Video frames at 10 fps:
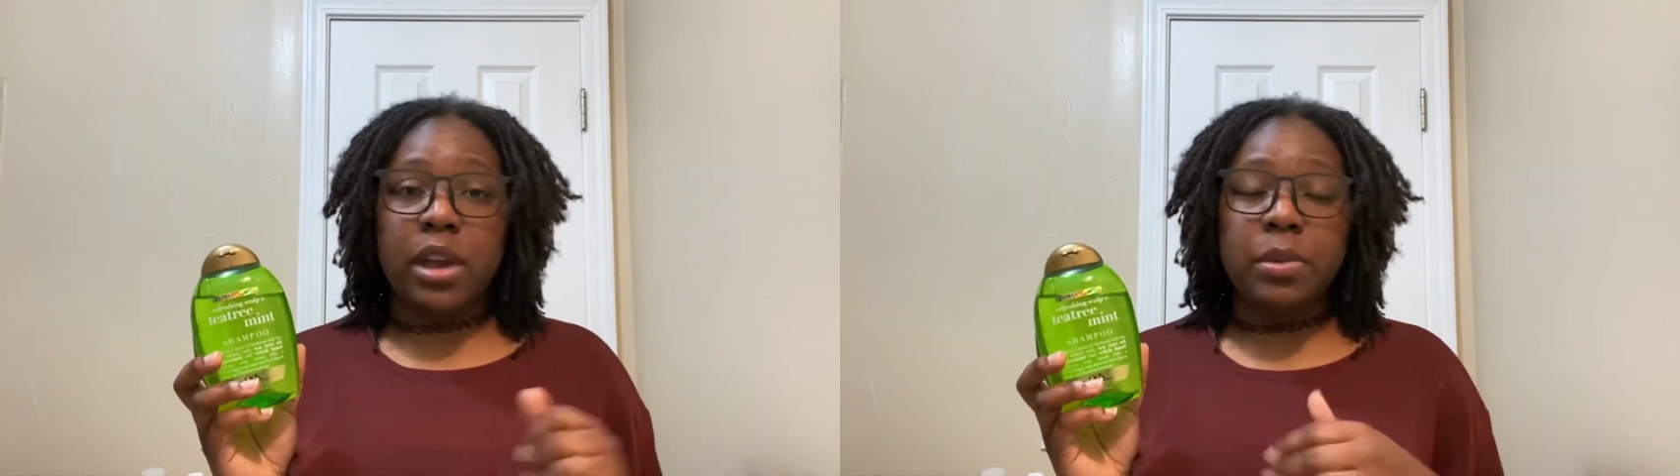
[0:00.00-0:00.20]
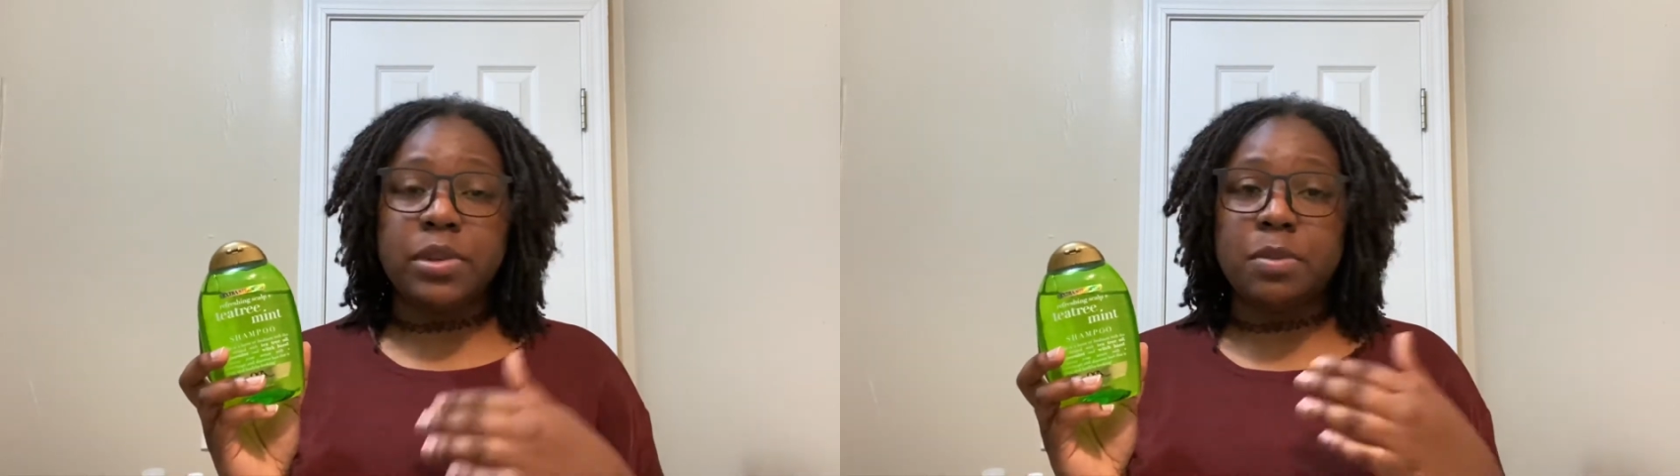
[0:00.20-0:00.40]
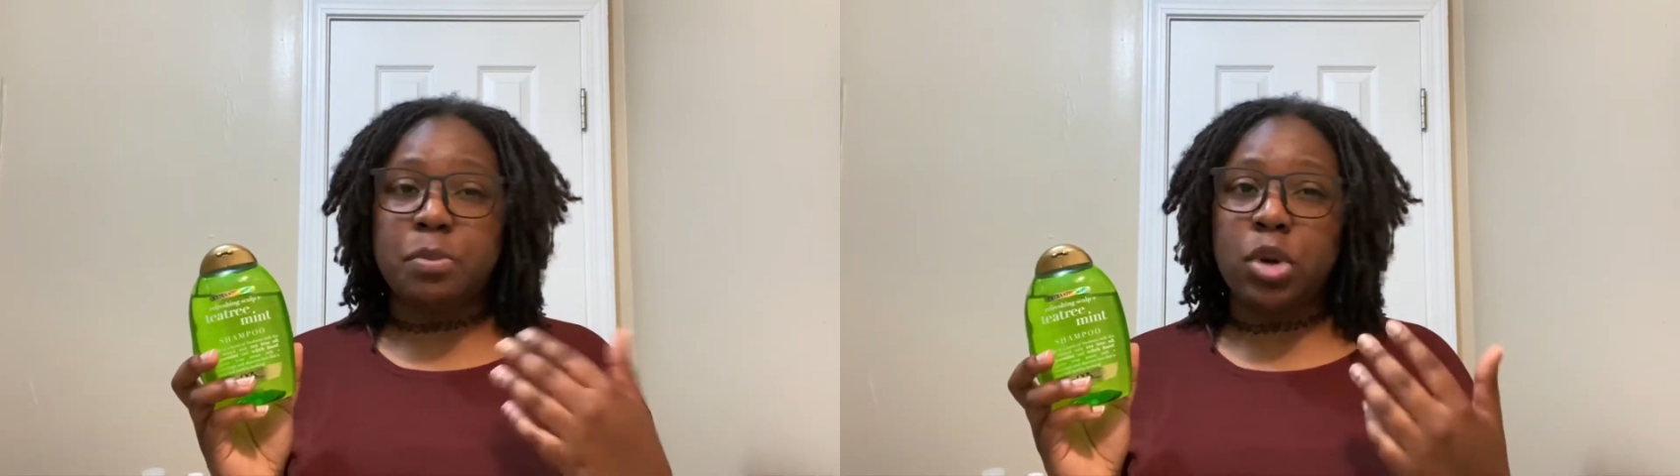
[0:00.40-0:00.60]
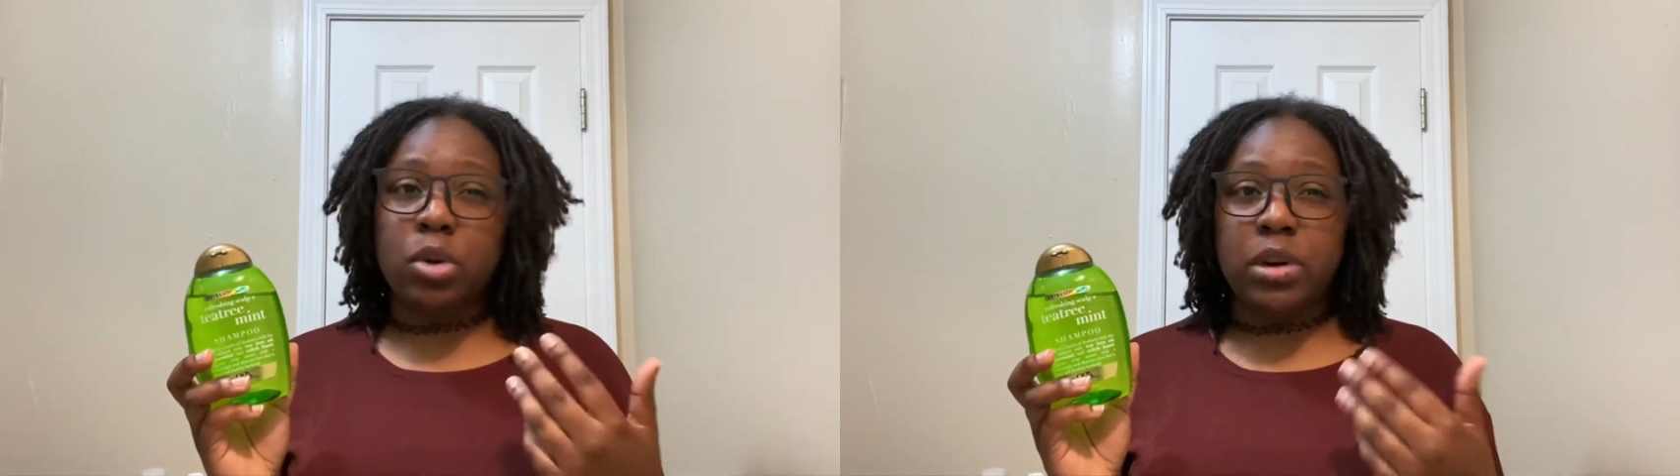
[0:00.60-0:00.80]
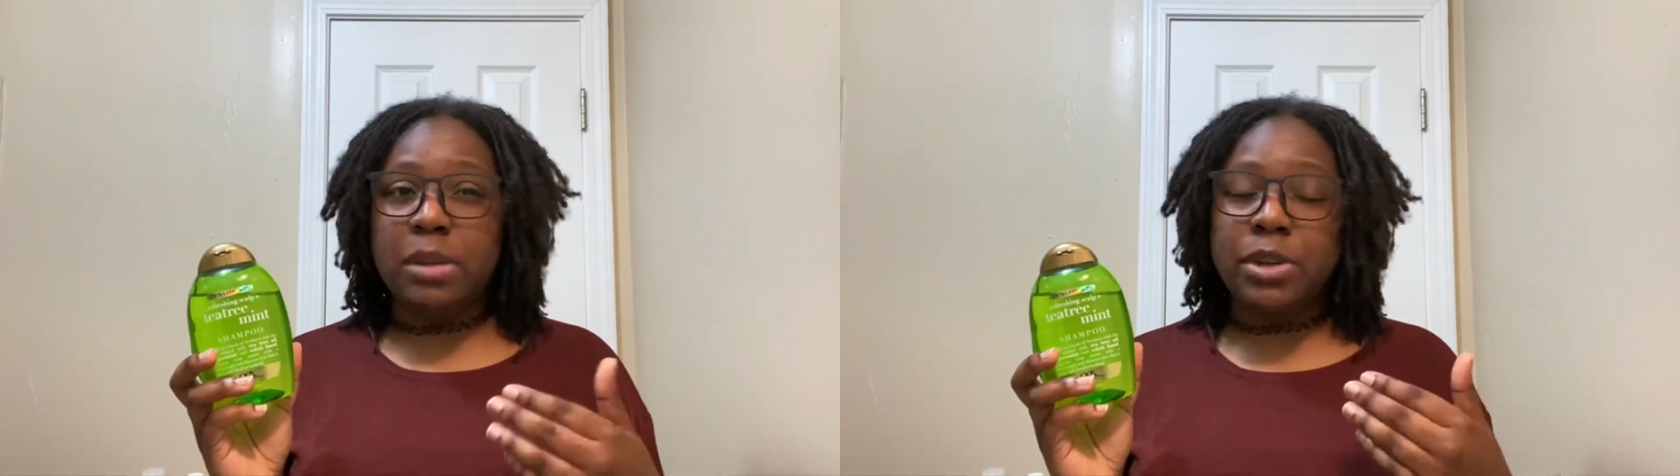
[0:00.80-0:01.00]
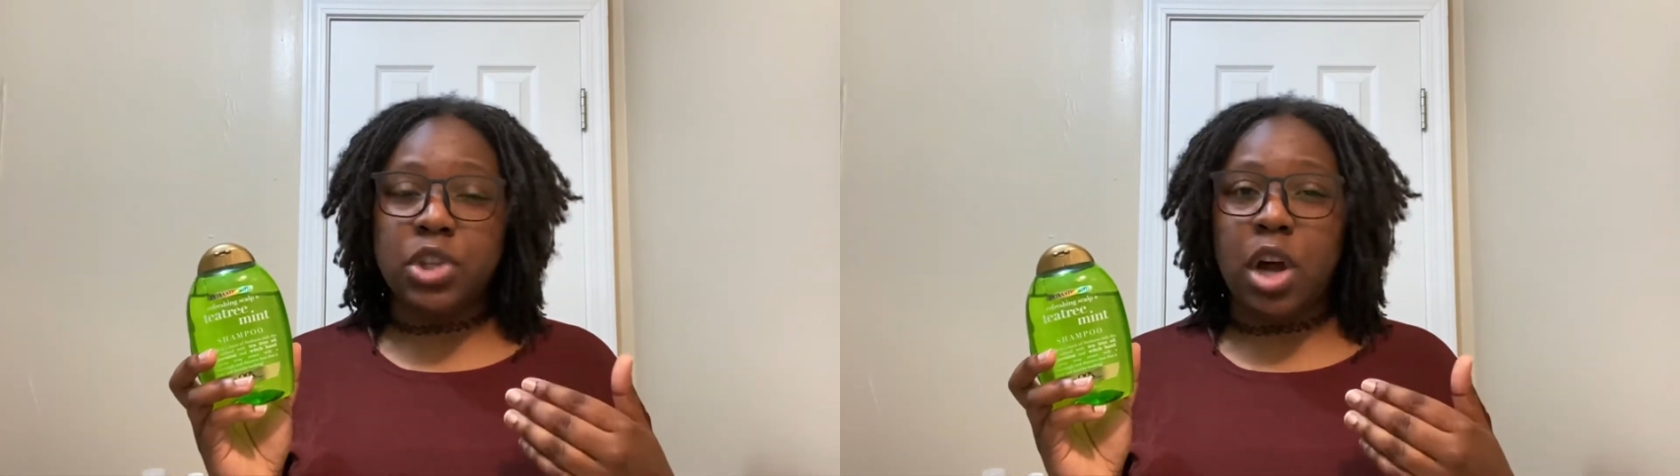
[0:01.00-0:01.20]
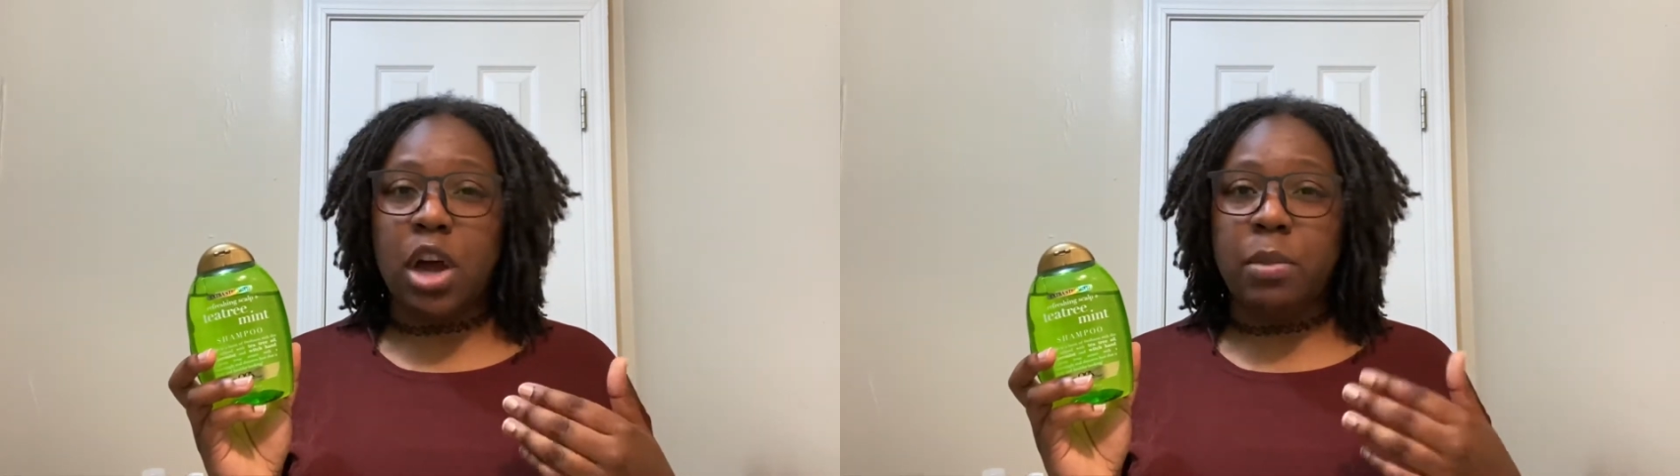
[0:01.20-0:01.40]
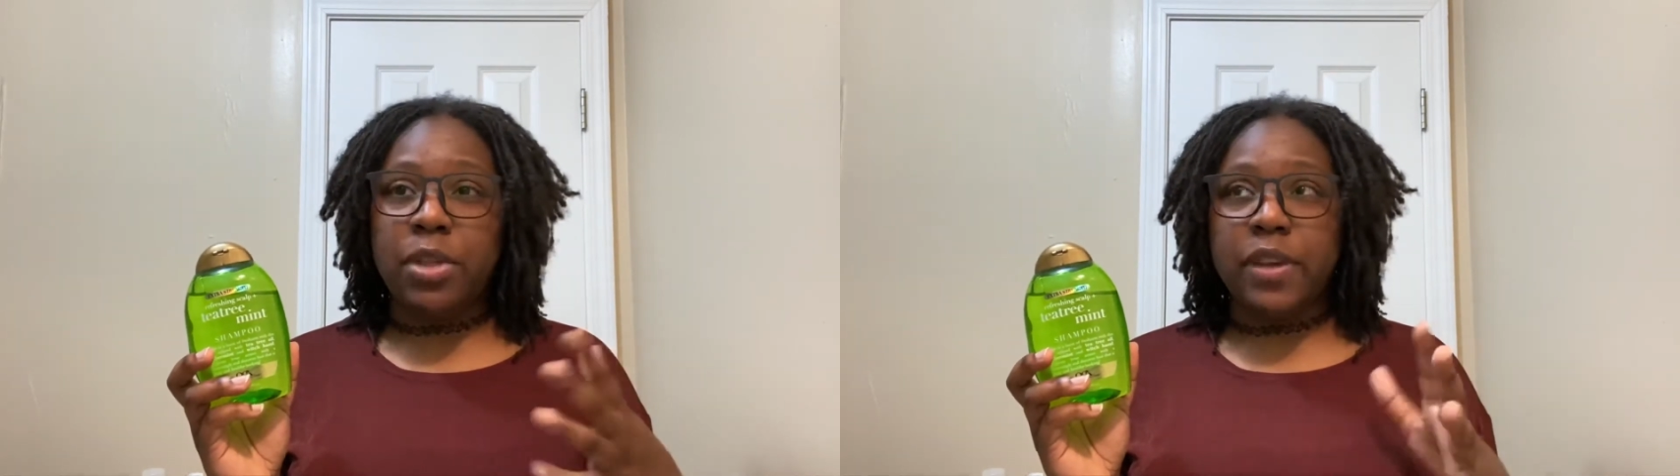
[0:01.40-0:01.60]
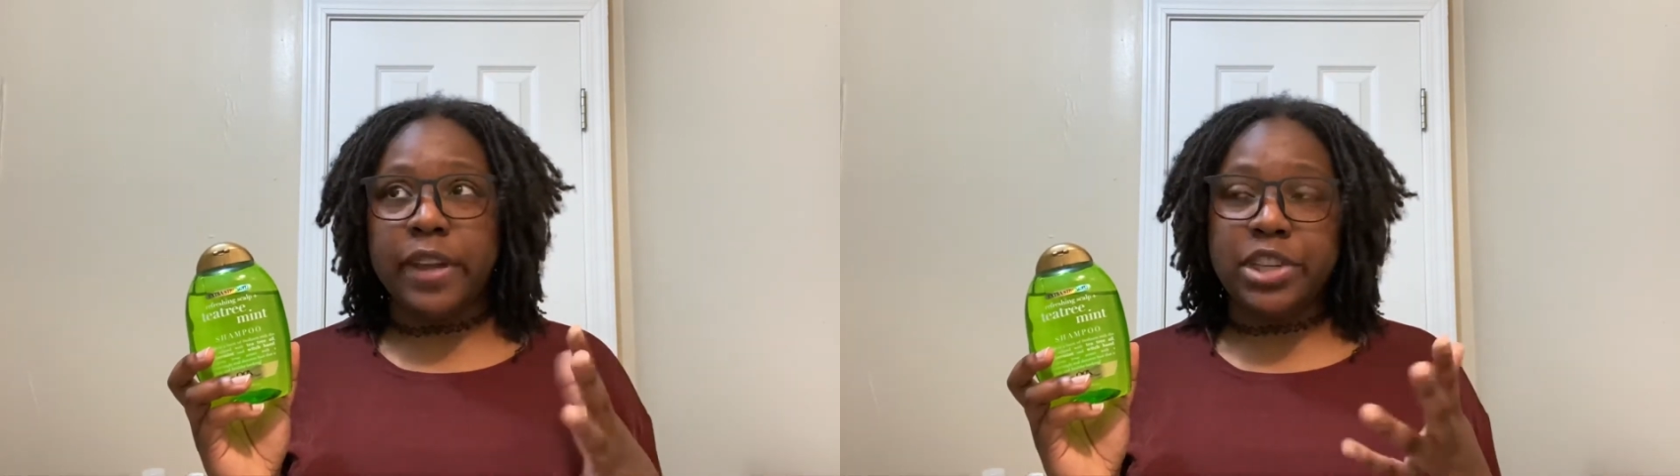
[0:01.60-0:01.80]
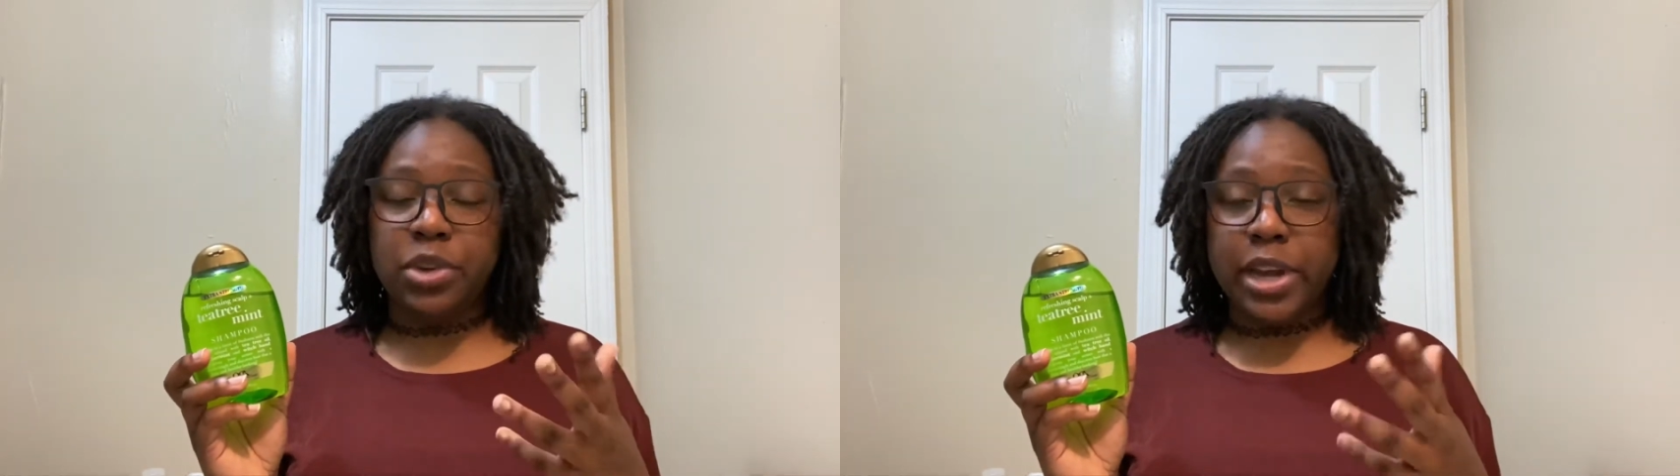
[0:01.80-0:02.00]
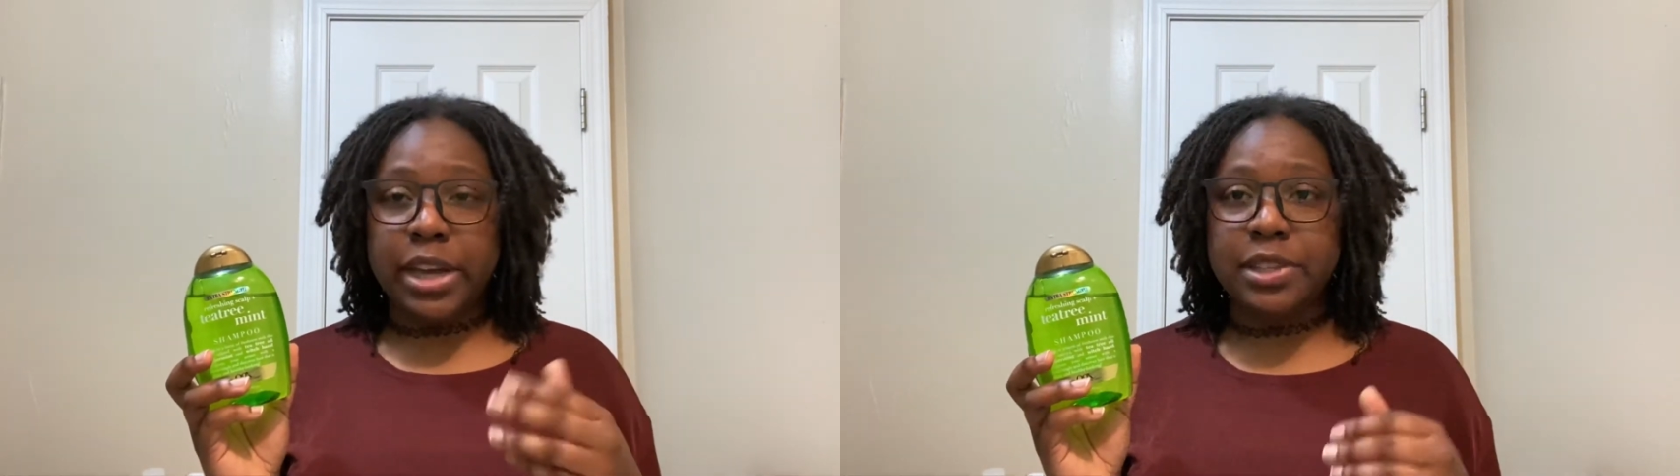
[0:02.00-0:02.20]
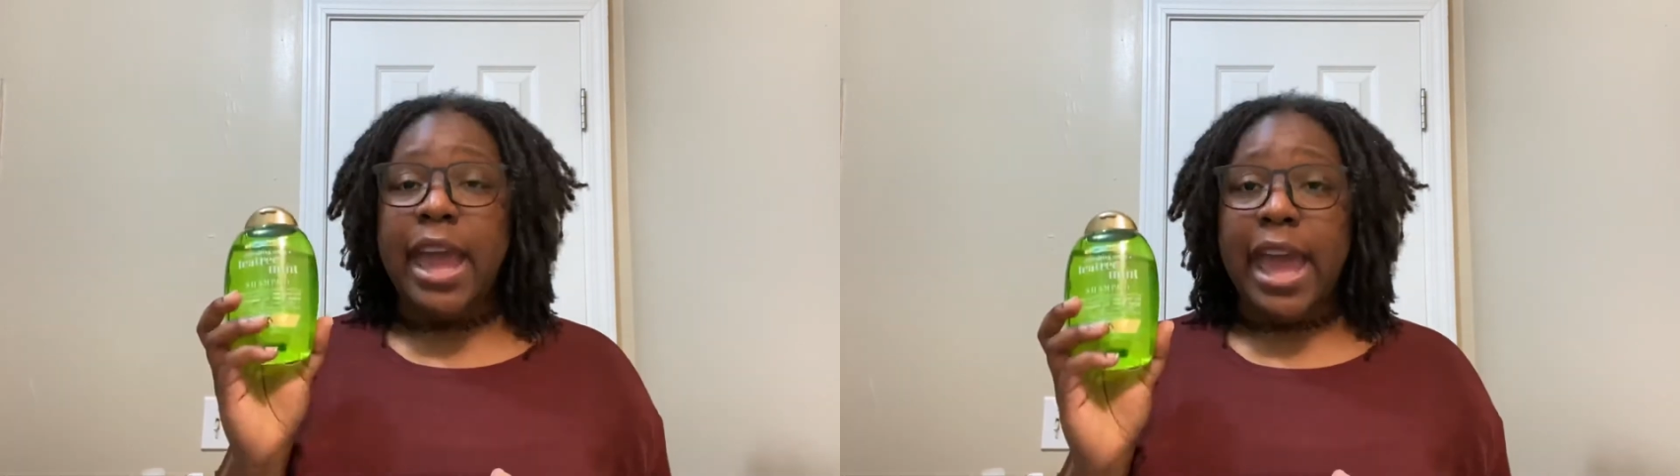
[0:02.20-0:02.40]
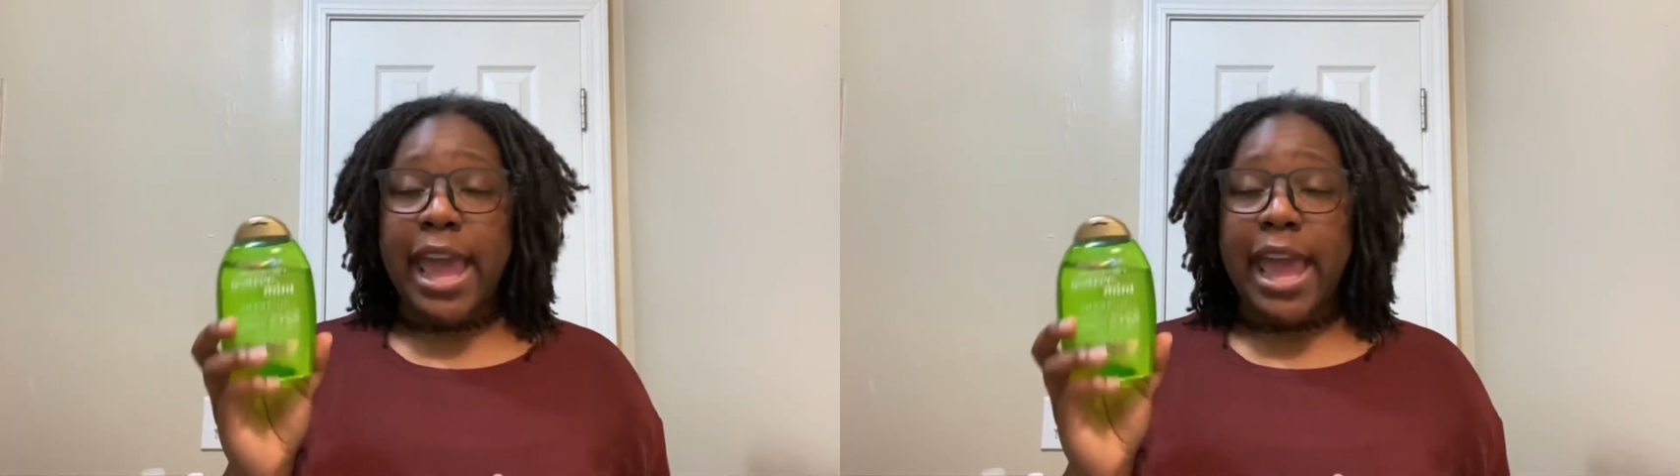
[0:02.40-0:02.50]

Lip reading: It was pretty much gone within like 2 days.